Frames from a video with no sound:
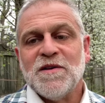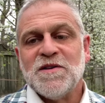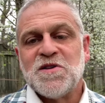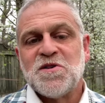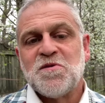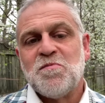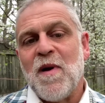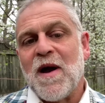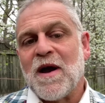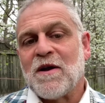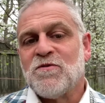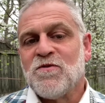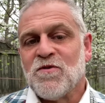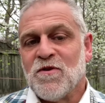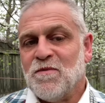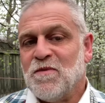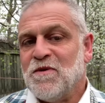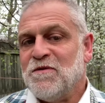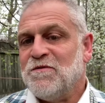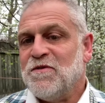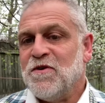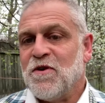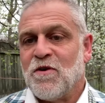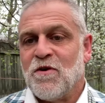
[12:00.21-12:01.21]
spectrum
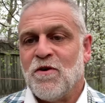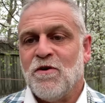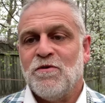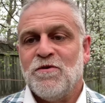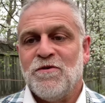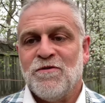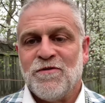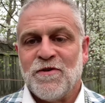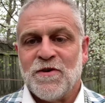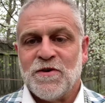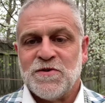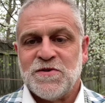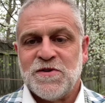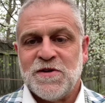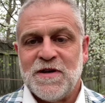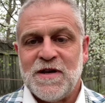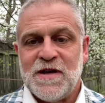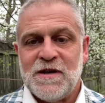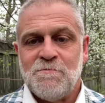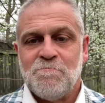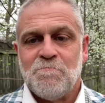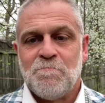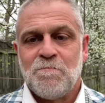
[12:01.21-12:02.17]
of neurodiversity.